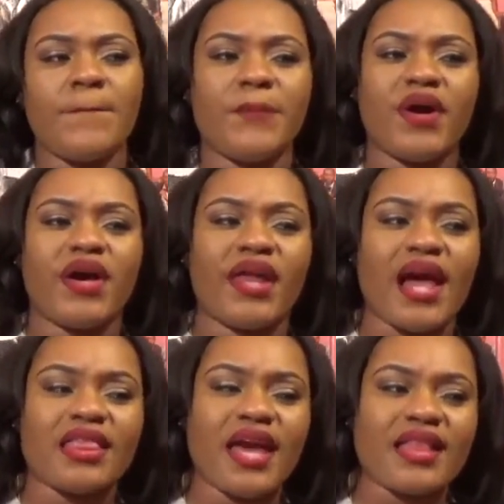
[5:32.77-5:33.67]
but
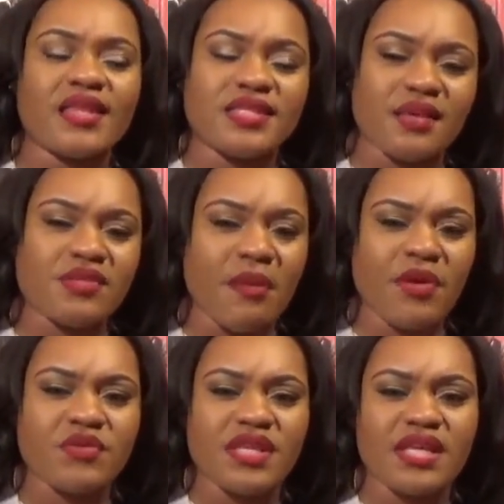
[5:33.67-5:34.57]
I think at the same time
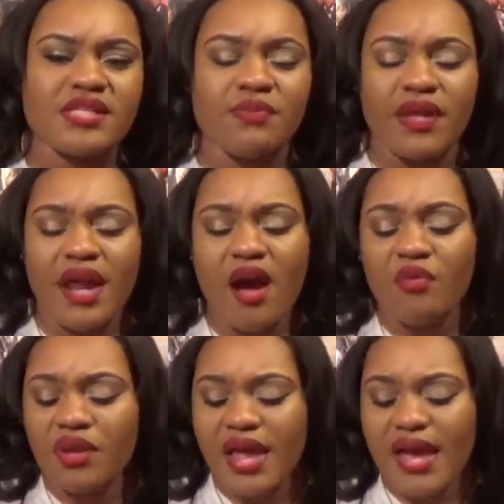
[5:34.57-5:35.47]
he was saying something how
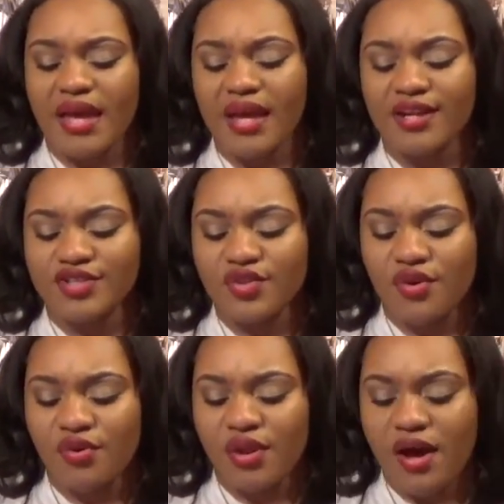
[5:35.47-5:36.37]
we're like in
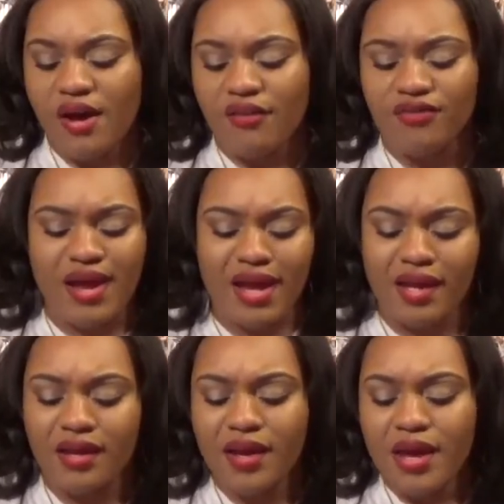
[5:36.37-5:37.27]
control of
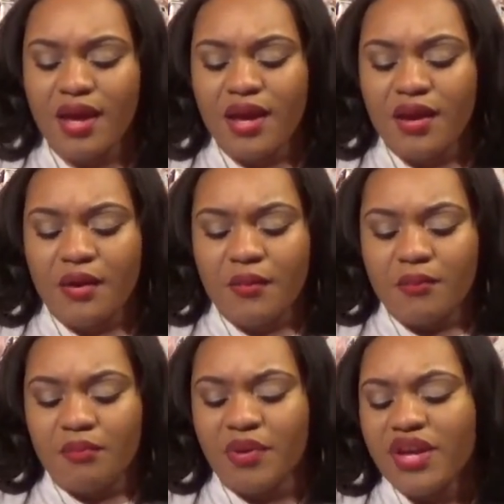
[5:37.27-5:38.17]
like
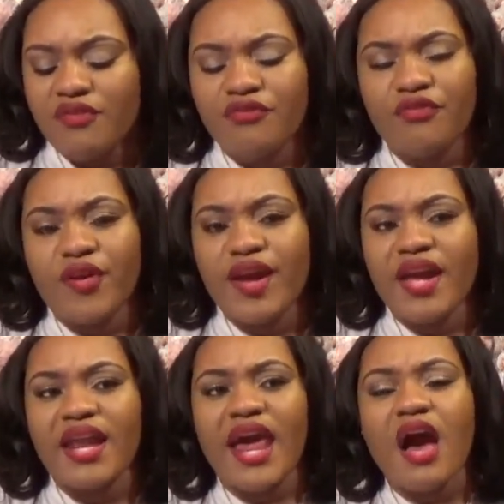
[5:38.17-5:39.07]
being
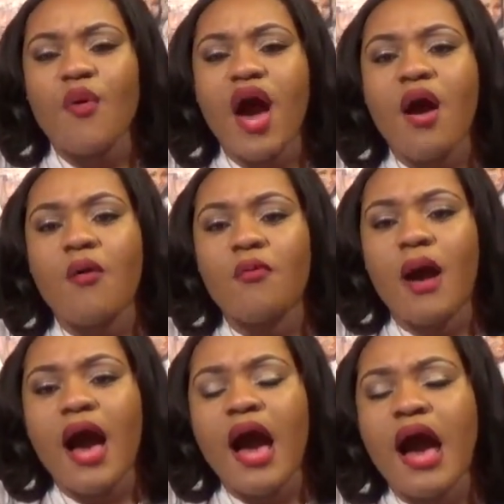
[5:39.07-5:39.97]
free, and how
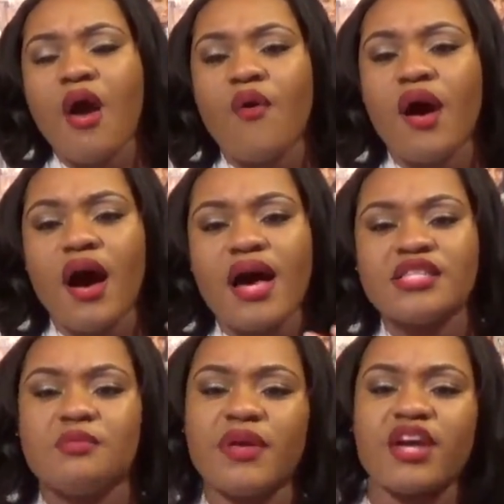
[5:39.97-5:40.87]

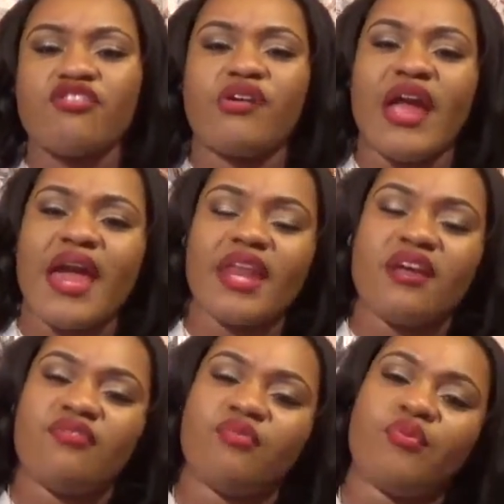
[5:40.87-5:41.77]
us being
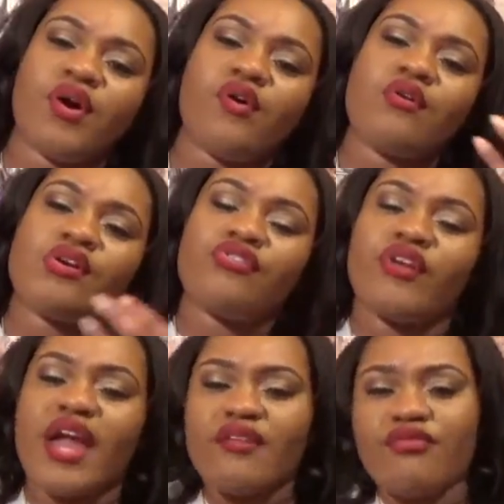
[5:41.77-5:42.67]
creative will
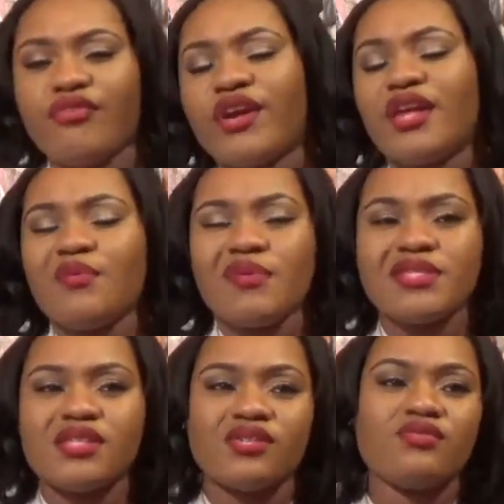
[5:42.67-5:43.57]
create free. It
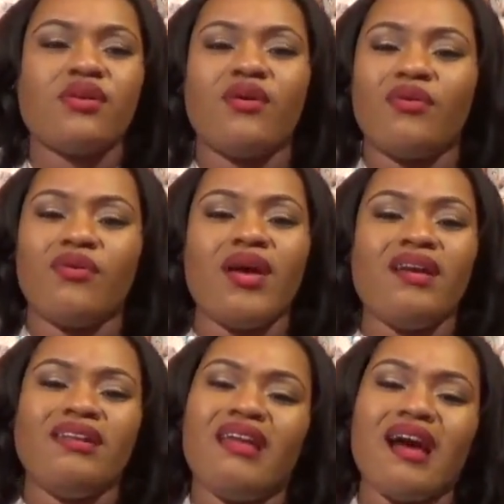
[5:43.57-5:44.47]
was, you know,
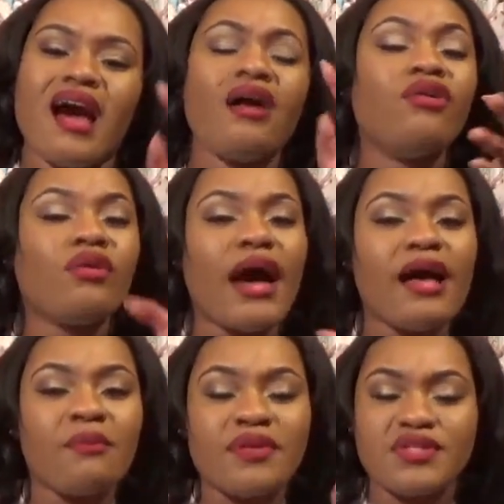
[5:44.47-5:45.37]

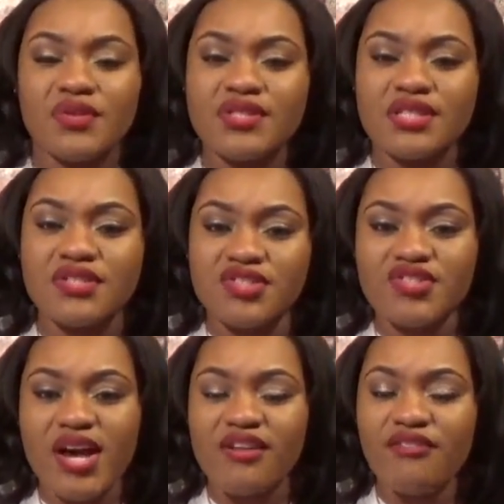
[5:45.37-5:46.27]
I'll be sure to
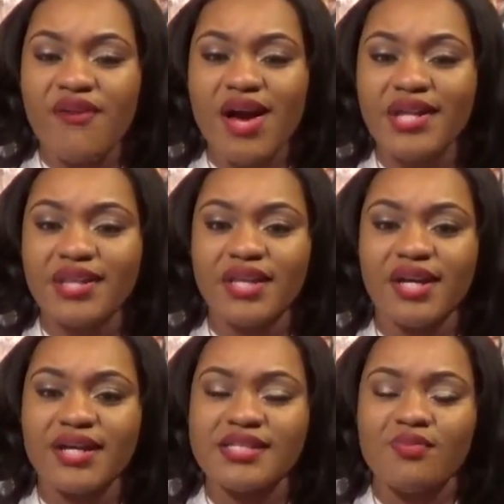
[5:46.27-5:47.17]
try to find
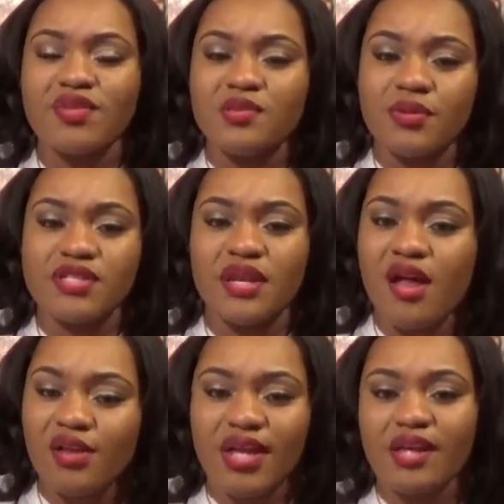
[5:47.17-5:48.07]
the acceptance speech and
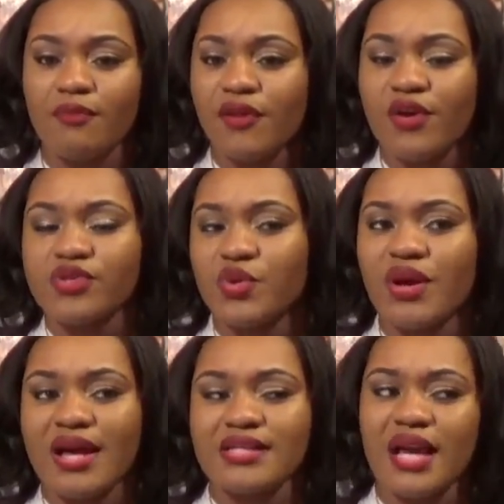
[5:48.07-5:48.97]
I'll link it below so you
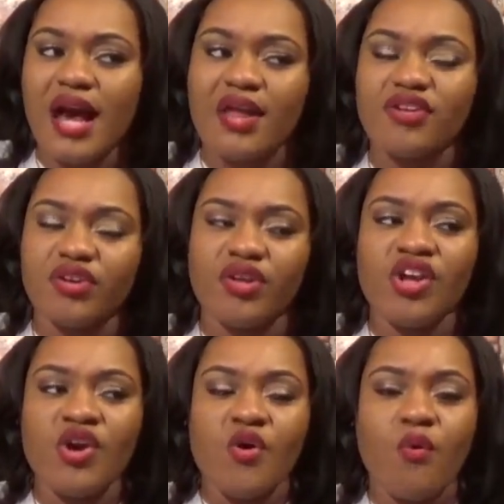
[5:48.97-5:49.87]
guys can kind of
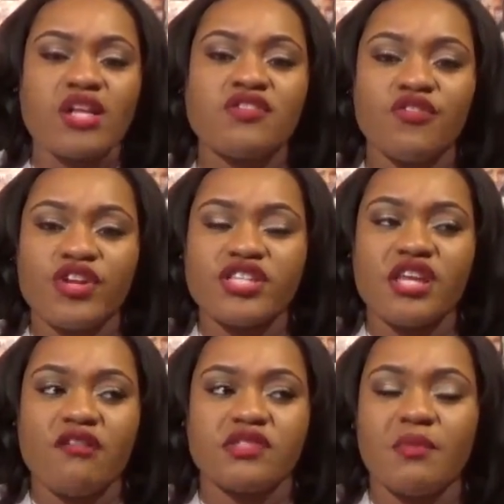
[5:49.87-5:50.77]
watch it for
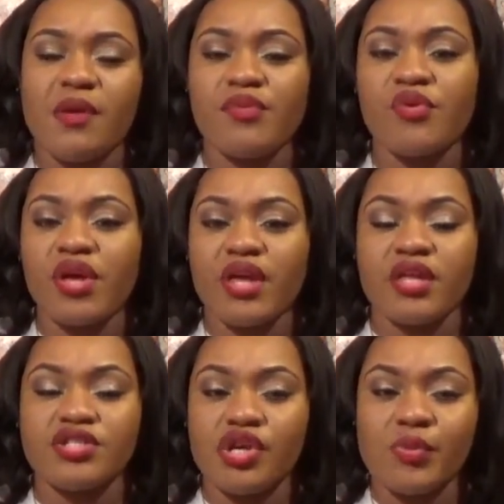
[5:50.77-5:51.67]
yourselves, and maybe you
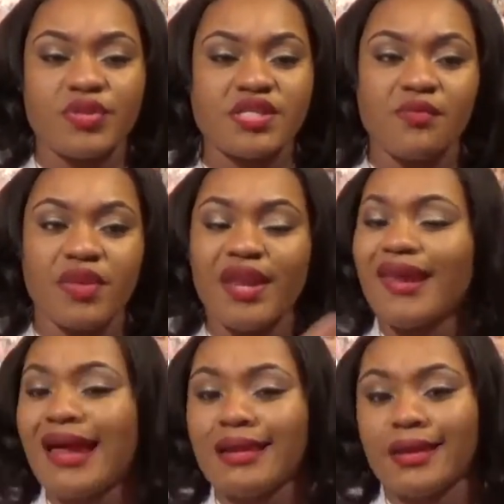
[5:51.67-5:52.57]
interpret something
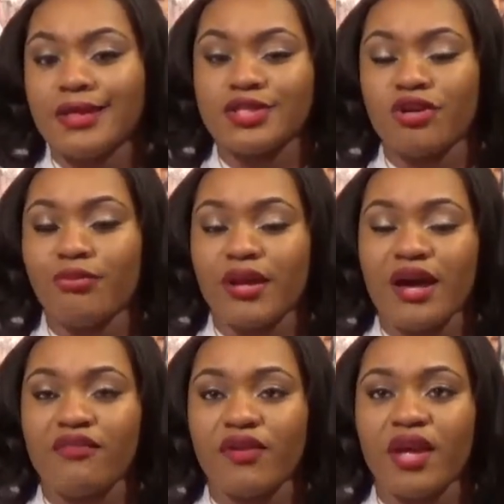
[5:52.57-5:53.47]
that I didn't interpret
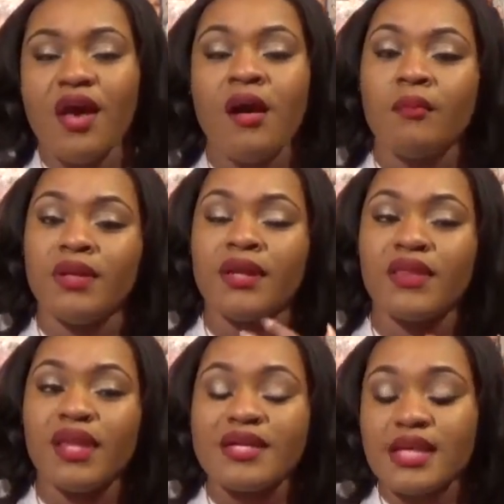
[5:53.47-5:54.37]
out of it. But
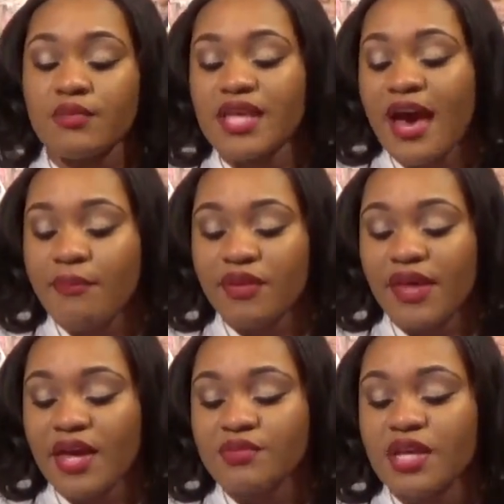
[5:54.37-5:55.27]
nonetheless, I was happy
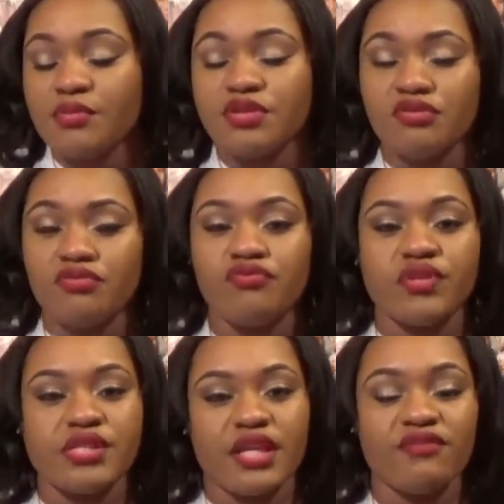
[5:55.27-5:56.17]
that he was able to
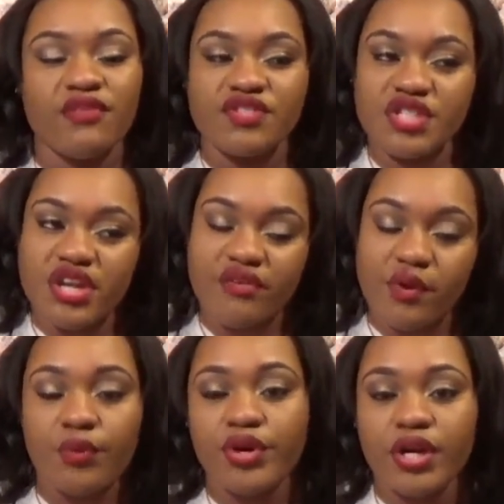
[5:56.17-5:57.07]
receive the Visionary
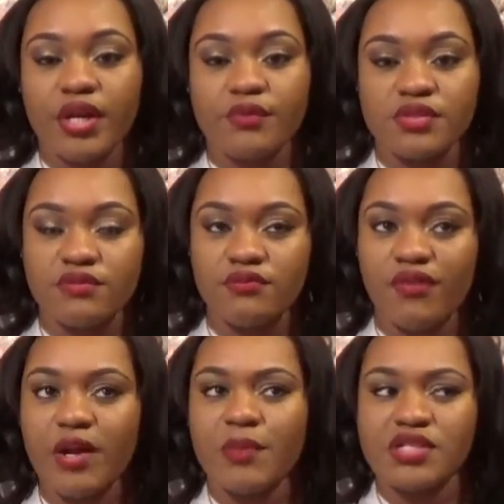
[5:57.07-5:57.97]
Award. He was
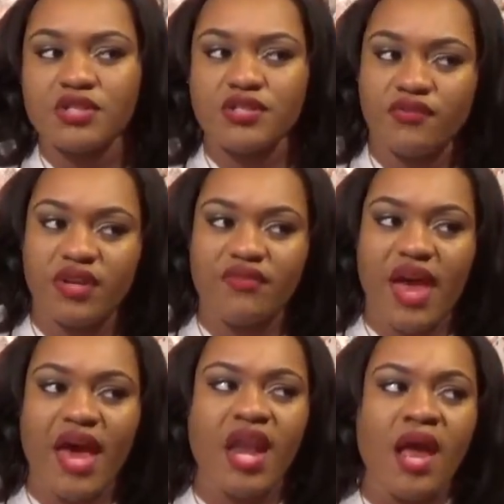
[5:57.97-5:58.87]
very much deserving of
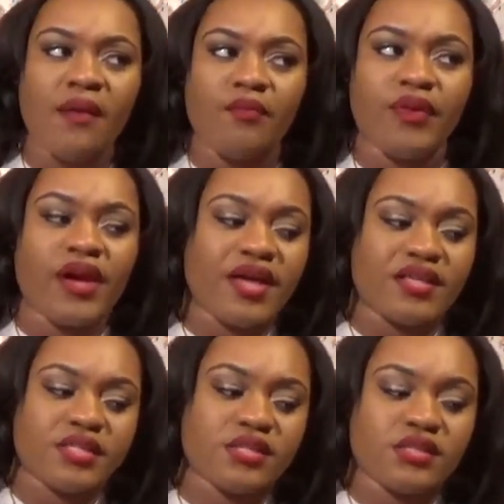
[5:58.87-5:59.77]
that,
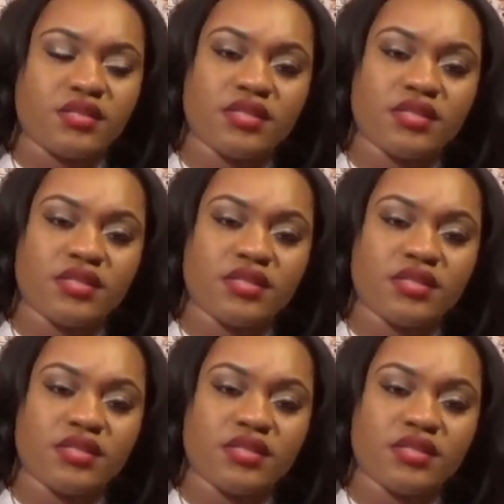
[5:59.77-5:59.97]
because